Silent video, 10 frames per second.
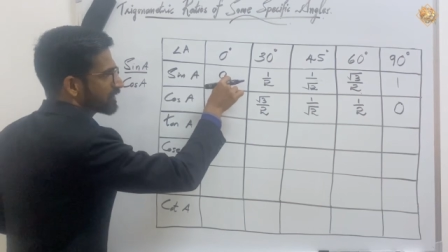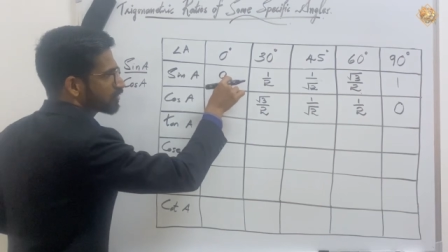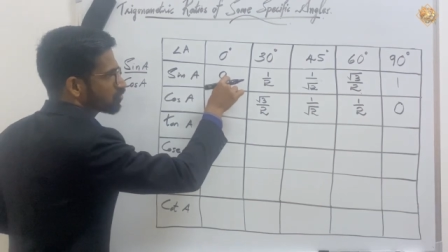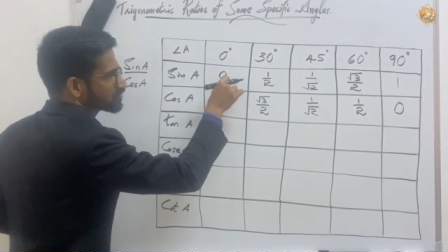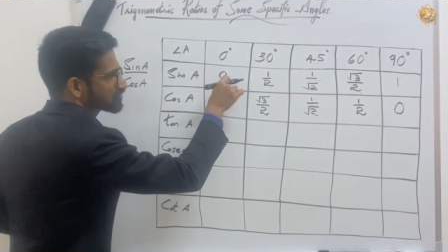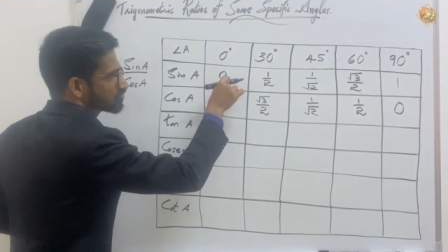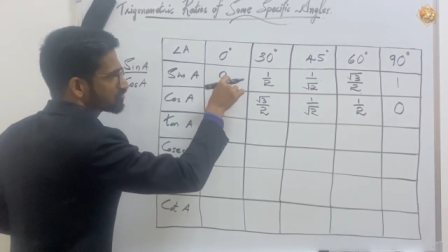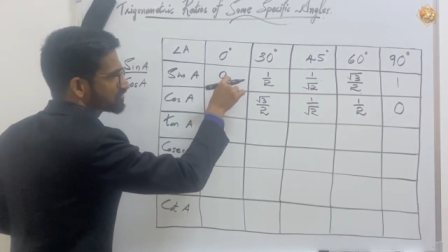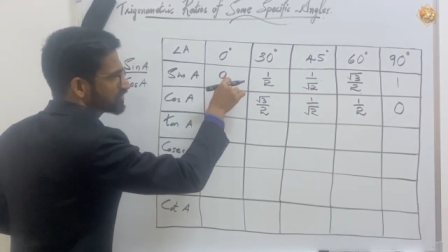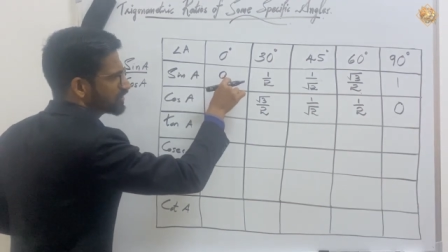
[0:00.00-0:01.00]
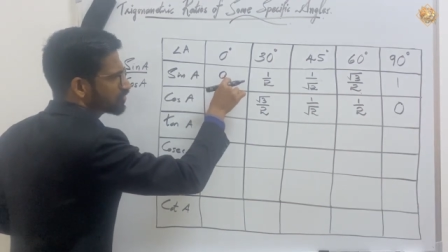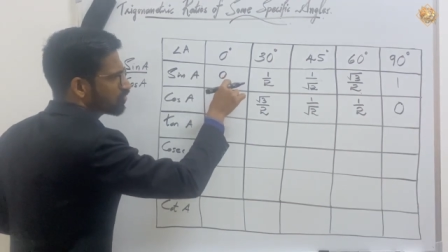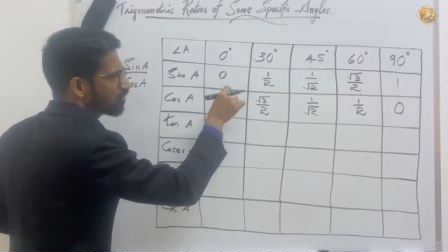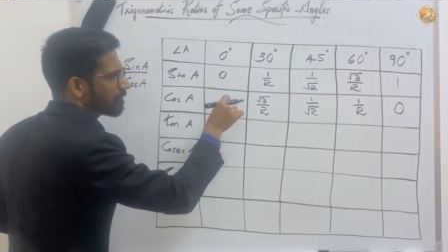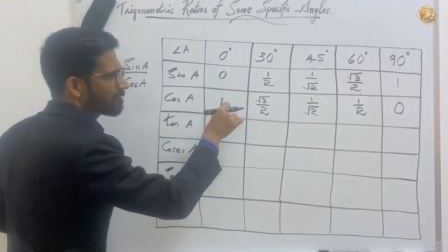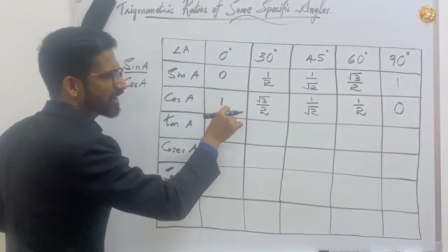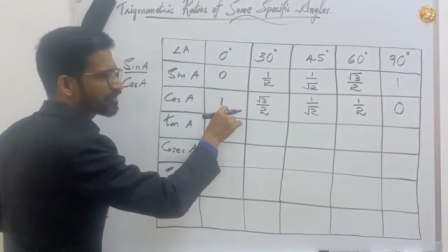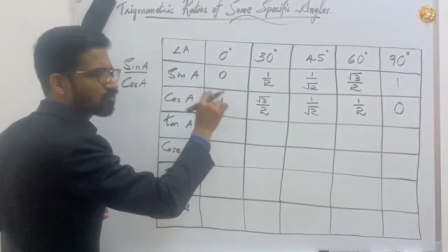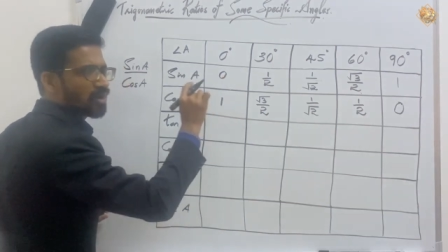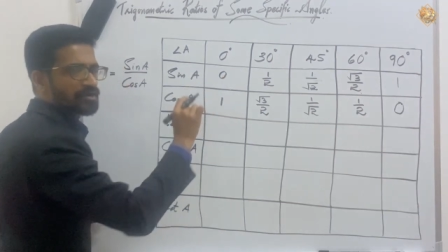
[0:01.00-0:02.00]
by cos. So 0 by
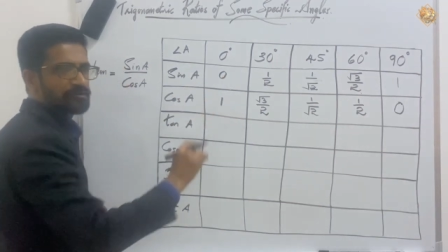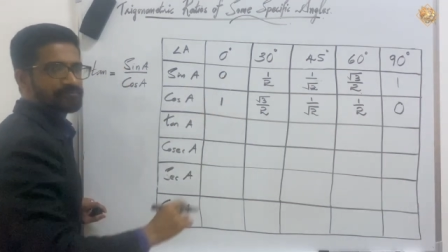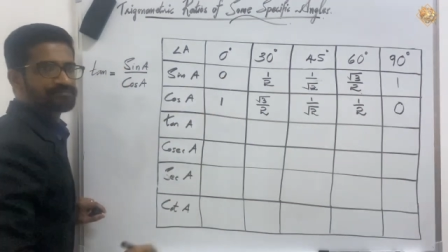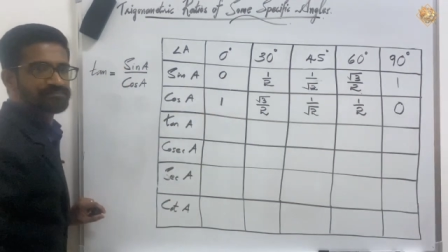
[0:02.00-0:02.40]
1.